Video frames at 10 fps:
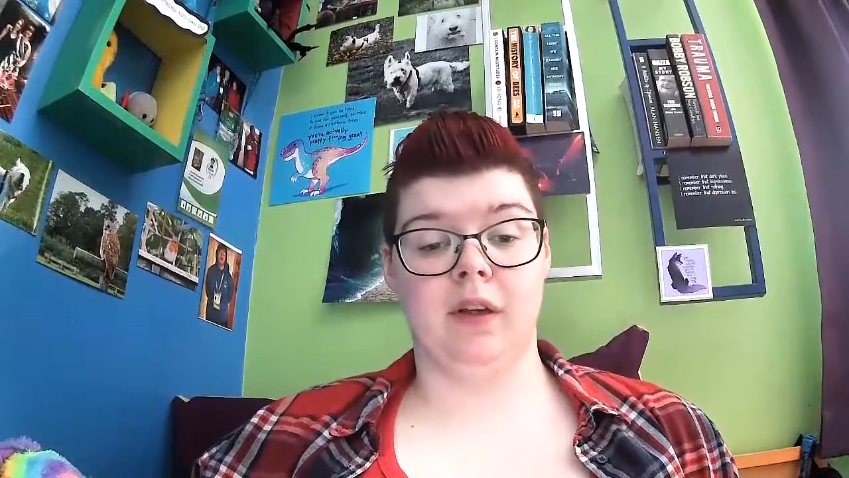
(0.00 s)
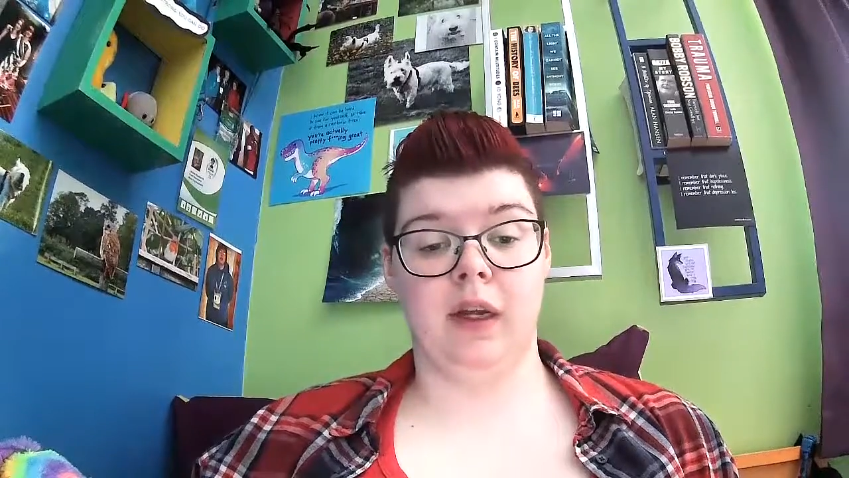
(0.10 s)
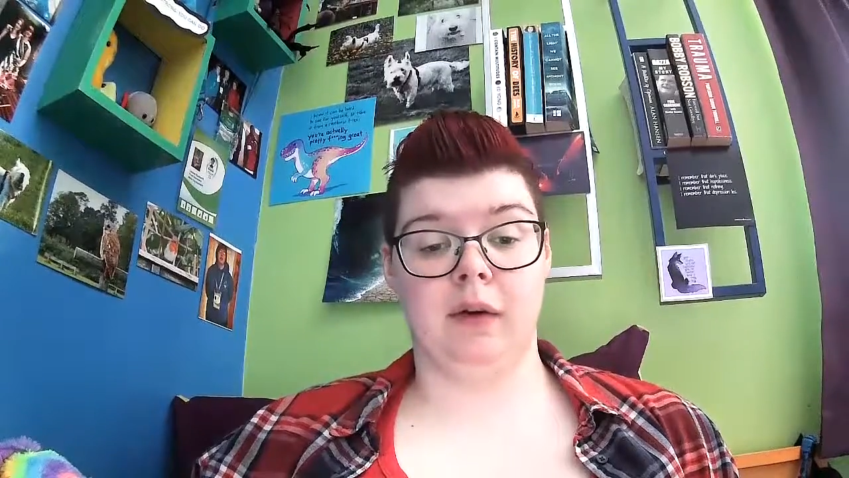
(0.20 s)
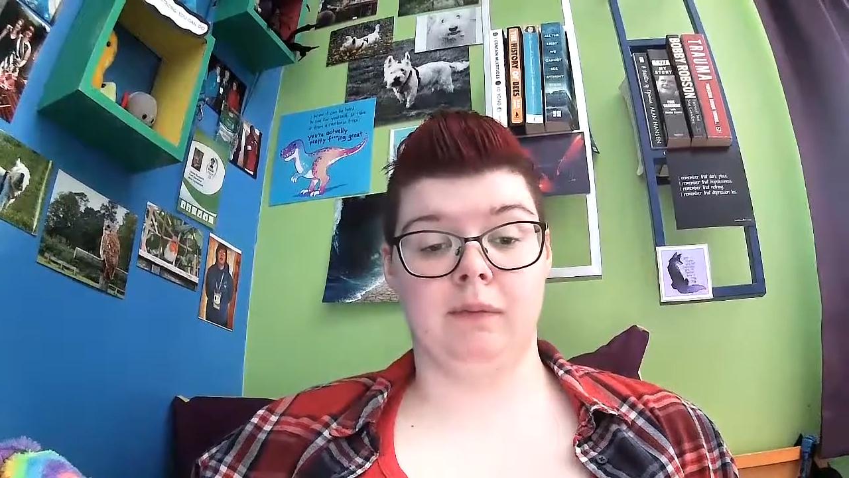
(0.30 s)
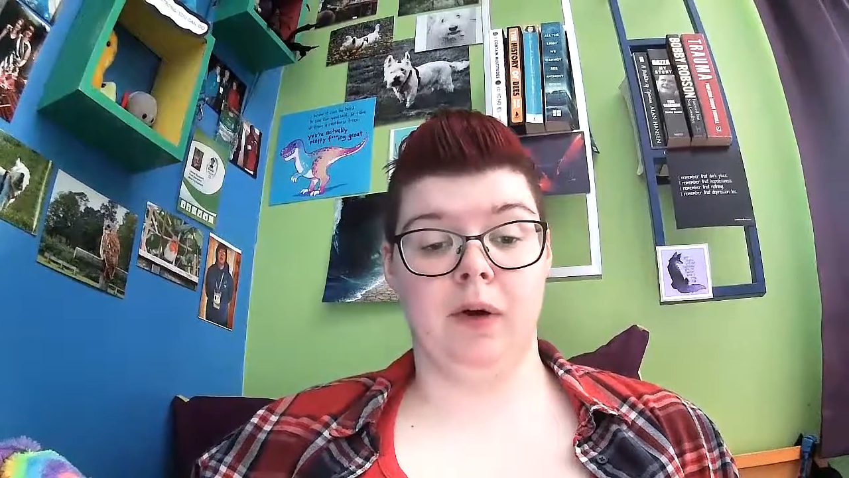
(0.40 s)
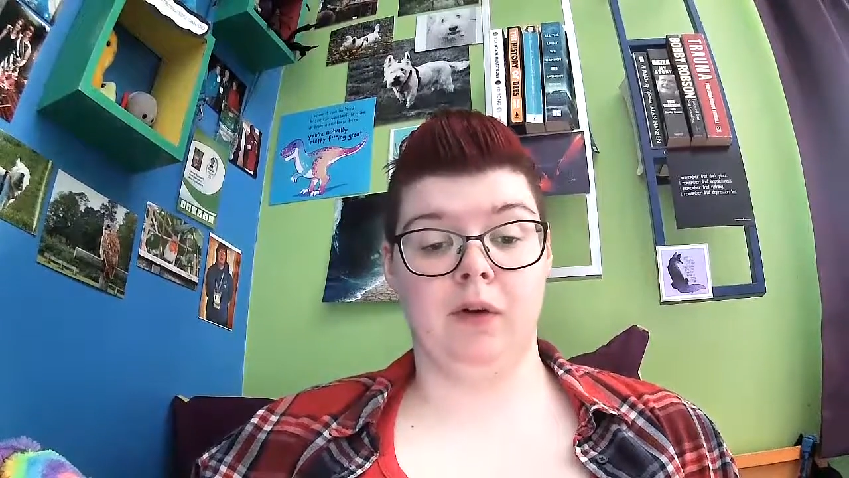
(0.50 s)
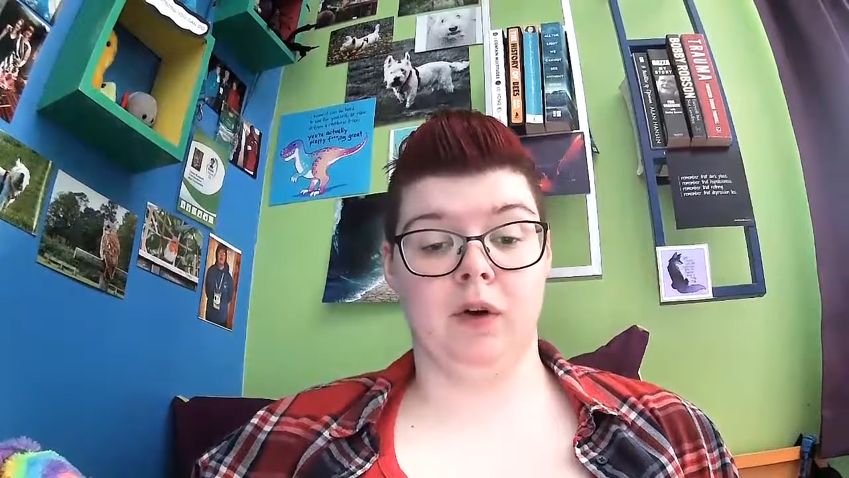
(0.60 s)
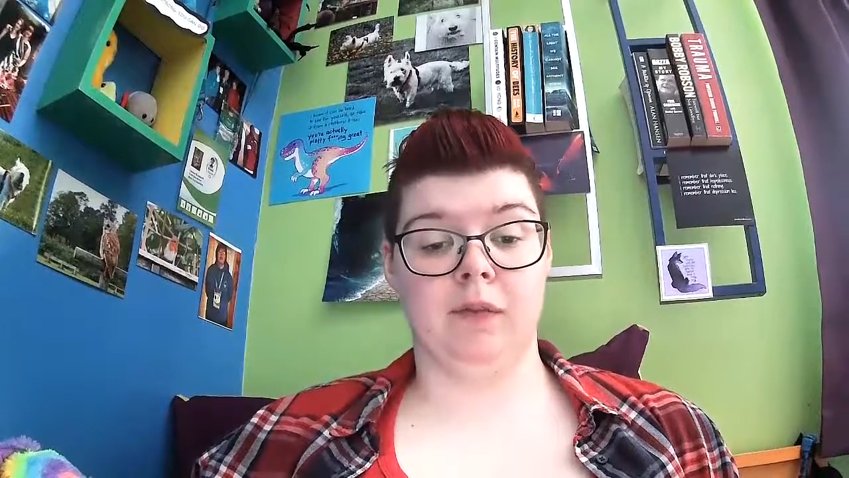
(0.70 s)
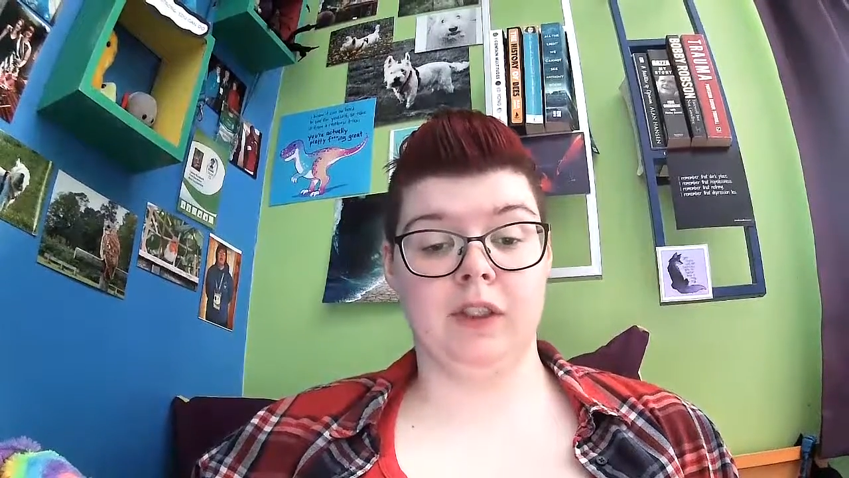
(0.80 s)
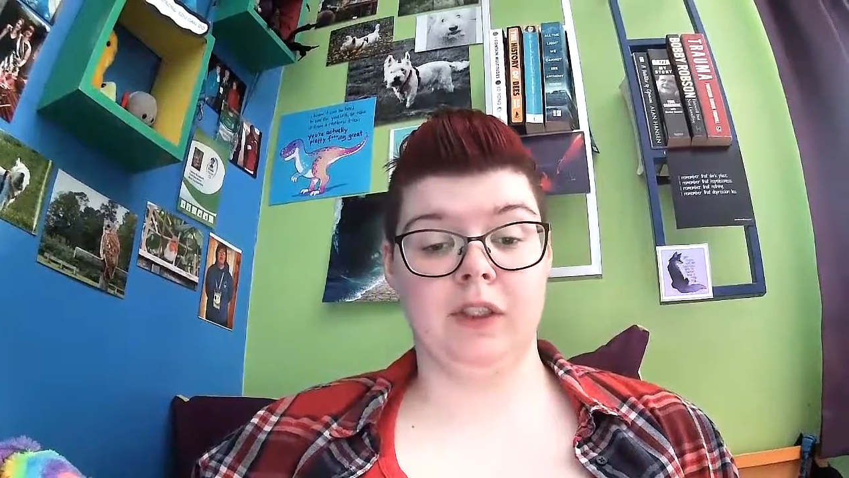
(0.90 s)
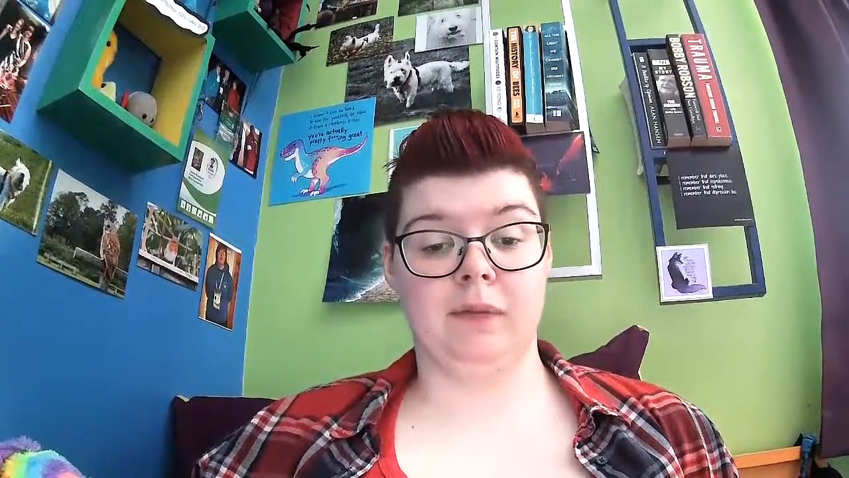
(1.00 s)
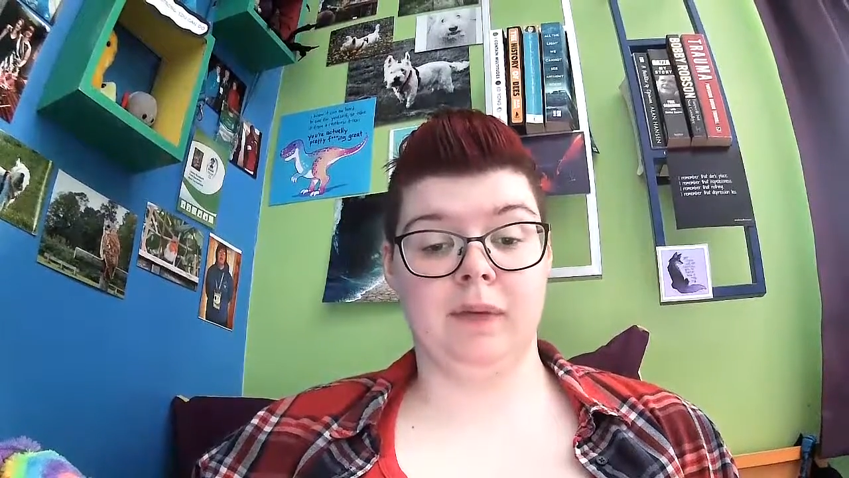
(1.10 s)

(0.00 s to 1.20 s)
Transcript: like putting rubbish in the